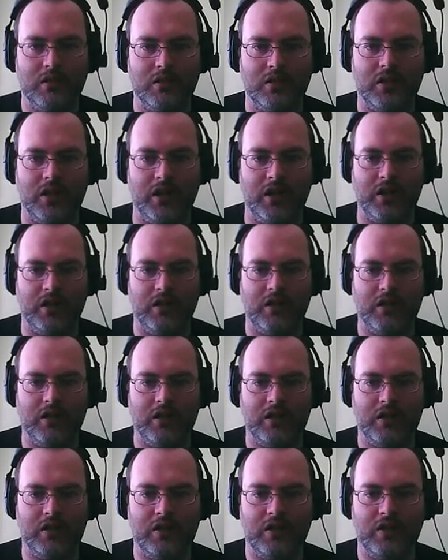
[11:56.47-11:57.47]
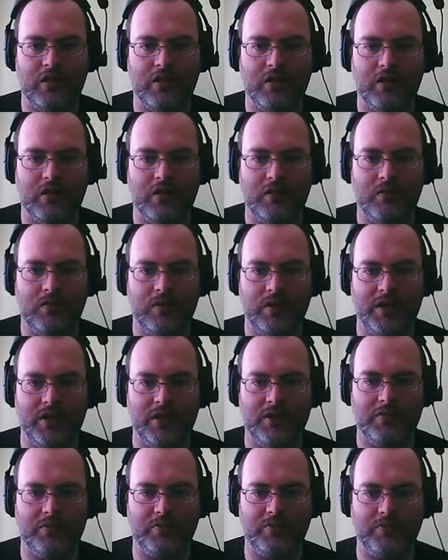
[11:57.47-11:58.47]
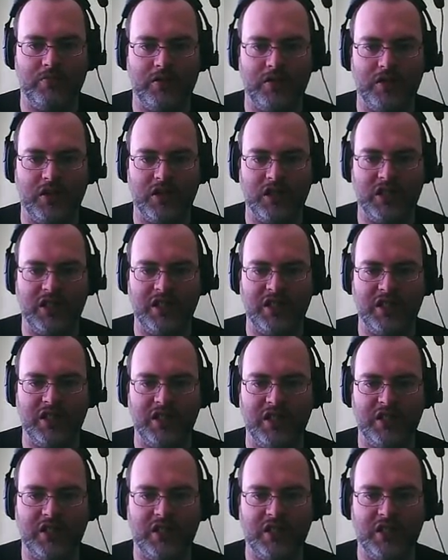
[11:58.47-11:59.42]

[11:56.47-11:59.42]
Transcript: okay. Right, come on.